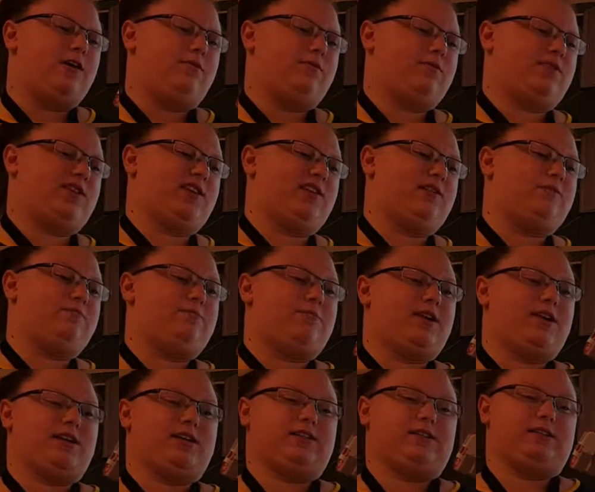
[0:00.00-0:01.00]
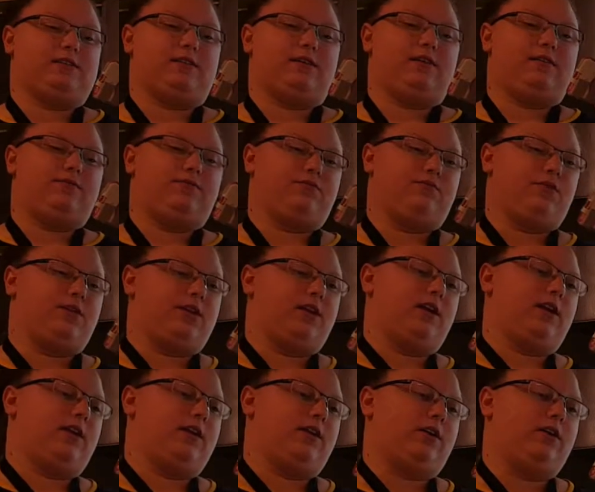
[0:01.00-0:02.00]
within minutes of one
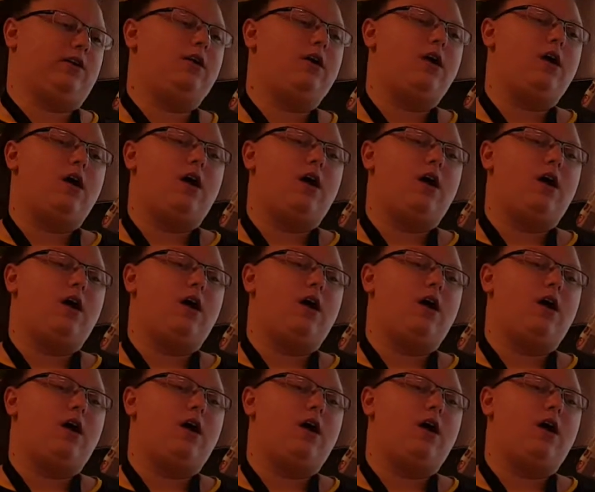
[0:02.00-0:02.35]
another.